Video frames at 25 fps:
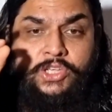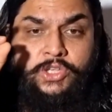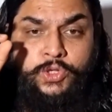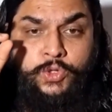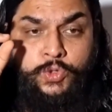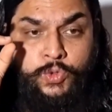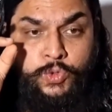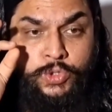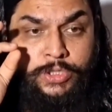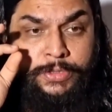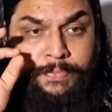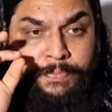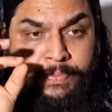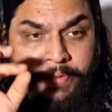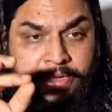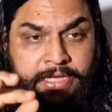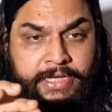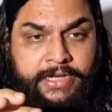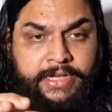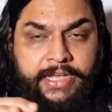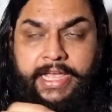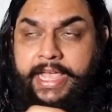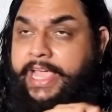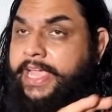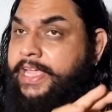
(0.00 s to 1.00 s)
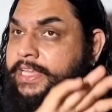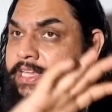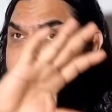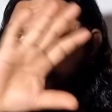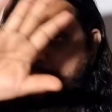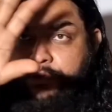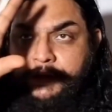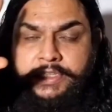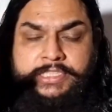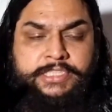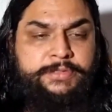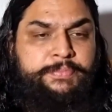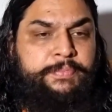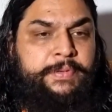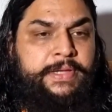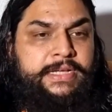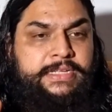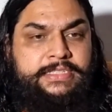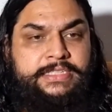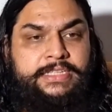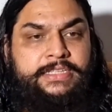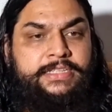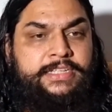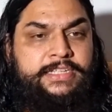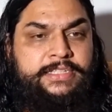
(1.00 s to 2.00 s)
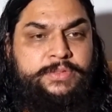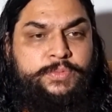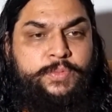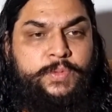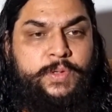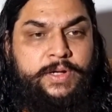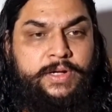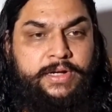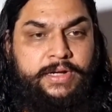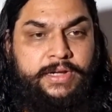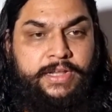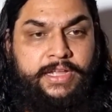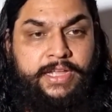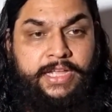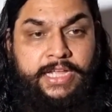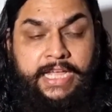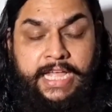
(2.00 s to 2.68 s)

you speak, anyone speaks in this world,